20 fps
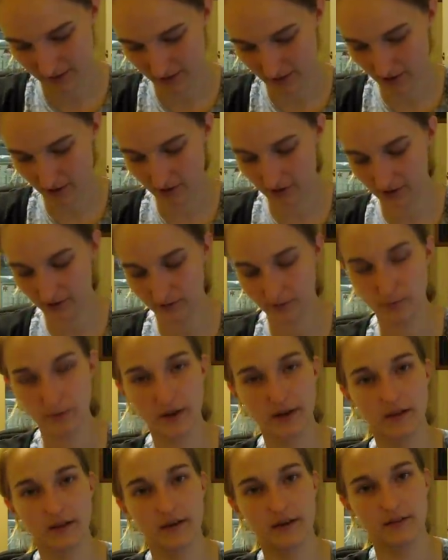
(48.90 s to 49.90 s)
Current love of my
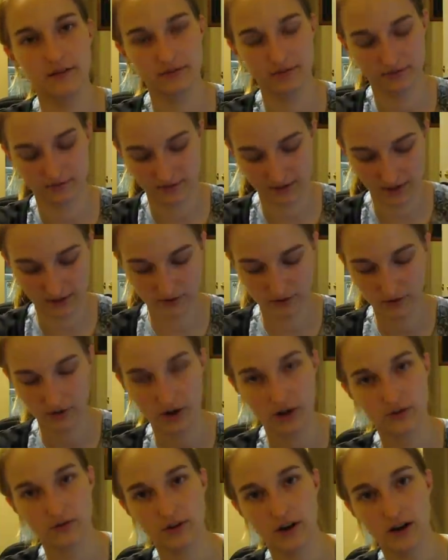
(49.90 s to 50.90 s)
life, thanks to
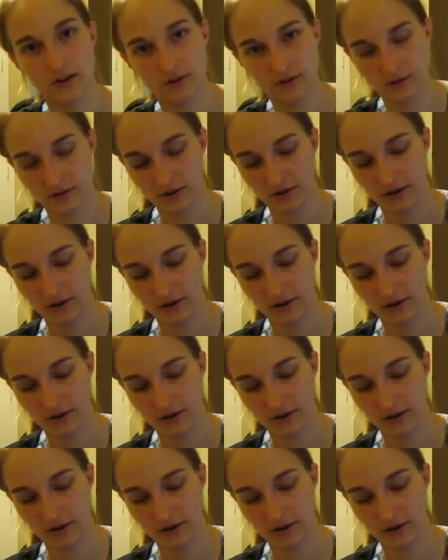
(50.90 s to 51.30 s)
Crash Crash.